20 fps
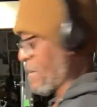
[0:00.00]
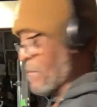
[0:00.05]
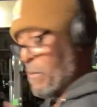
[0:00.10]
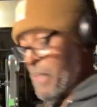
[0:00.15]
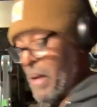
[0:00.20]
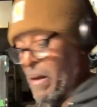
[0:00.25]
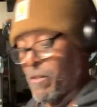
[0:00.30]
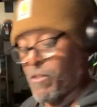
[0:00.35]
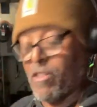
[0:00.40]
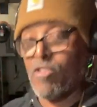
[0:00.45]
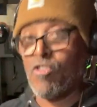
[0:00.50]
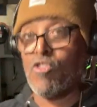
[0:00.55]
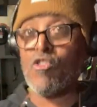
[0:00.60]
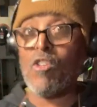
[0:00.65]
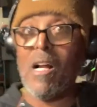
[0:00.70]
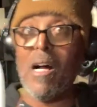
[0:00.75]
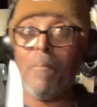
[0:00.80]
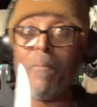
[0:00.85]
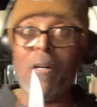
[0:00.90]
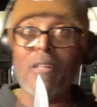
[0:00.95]
about to
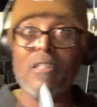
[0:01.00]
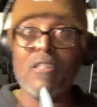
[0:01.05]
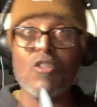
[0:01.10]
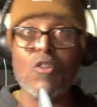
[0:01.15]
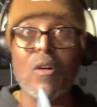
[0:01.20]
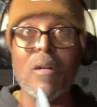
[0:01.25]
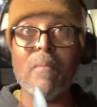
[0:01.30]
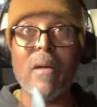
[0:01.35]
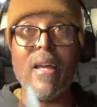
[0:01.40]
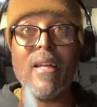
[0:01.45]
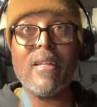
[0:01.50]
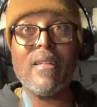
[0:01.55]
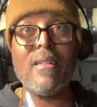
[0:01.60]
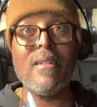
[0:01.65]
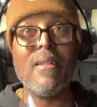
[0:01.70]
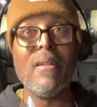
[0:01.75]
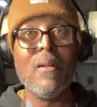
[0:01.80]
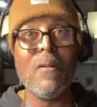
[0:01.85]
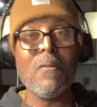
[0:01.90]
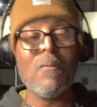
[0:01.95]
strop on the Tormek,
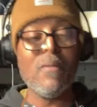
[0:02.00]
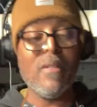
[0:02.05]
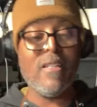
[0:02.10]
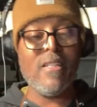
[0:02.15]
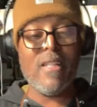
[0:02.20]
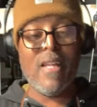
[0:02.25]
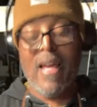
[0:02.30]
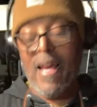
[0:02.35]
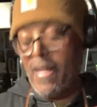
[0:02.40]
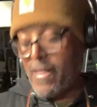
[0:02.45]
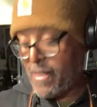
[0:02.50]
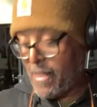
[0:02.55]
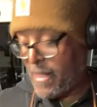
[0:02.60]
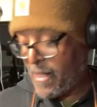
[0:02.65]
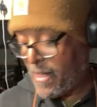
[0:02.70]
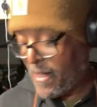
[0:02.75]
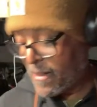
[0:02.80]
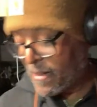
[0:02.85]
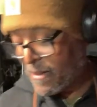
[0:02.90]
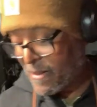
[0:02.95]
which has
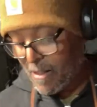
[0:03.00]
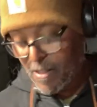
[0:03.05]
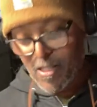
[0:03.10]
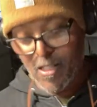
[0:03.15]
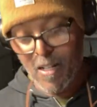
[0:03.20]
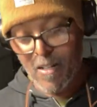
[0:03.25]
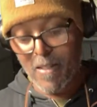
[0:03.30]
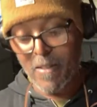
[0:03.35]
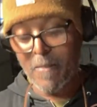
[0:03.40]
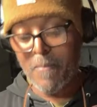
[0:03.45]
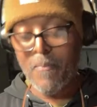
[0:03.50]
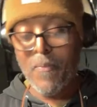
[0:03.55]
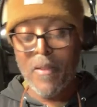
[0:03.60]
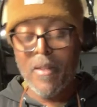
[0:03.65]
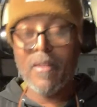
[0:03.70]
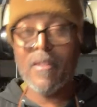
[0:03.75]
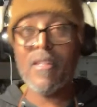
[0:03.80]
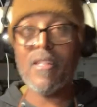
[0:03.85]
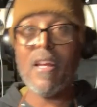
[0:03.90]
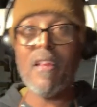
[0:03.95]
here, I'll show you.
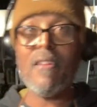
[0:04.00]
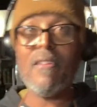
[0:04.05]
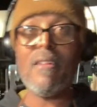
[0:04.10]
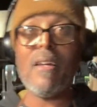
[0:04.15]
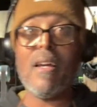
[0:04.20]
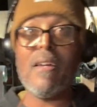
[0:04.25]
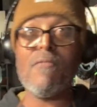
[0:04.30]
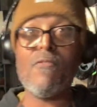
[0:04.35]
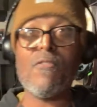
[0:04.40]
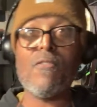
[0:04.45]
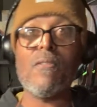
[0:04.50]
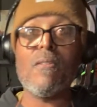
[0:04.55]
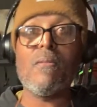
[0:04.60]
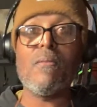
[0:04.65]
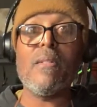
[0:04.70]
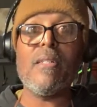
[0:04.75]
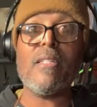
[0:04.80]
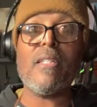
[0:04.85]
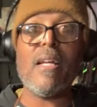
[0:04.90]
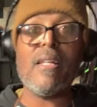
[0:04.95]
This other knife,
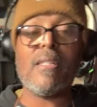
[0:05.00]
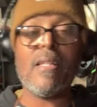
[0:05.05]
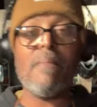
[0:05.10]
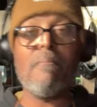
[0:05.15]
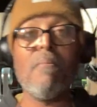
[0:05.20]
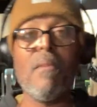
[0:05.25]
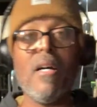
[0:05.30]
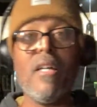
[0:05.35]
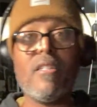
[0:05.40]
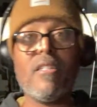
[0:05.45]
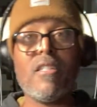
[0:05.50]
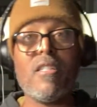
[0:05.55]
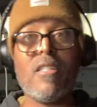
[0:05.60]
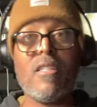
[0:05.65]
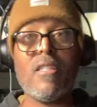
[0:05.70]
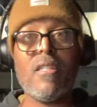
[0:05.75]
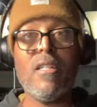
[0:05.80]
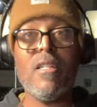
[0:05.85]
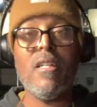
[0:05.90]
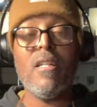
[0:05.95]
which has a
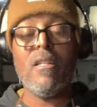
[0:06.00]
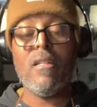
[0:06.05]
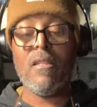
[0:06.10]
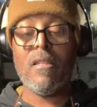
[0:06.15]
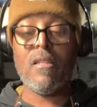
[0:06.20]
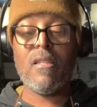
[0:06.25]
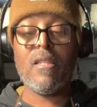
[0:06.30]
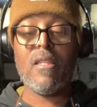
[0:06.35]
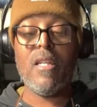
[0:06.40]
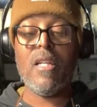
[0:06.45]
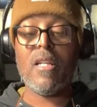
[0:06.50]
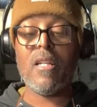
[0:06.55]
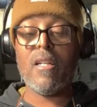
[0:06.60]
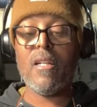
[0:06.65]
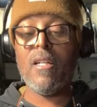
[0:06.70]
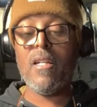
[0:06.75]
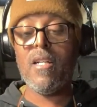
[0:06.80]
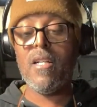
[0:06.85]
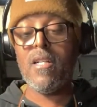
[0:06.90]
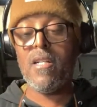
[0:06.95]
much
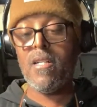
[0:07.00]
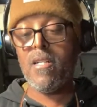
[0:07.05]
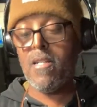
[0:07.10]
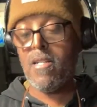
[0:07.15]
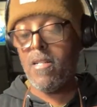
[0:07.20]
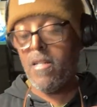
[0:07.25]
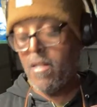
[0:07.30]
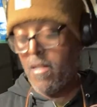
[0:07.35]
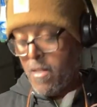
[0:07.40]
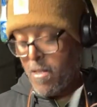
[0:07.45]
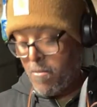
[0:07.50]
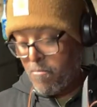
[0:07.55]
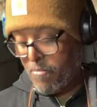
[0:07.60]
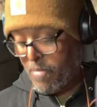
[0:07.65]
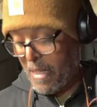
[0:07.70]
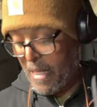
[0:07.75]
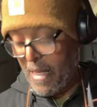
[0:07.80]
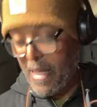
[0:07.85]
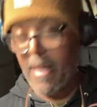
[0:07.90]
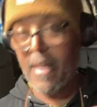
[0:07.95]
thicker
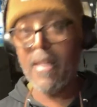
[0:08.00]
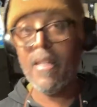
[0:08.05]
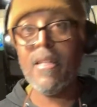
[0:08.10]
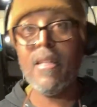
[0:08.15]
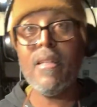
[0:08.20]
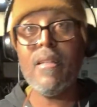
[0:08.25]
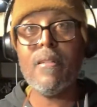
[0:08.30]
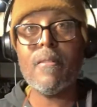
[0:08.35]
blade.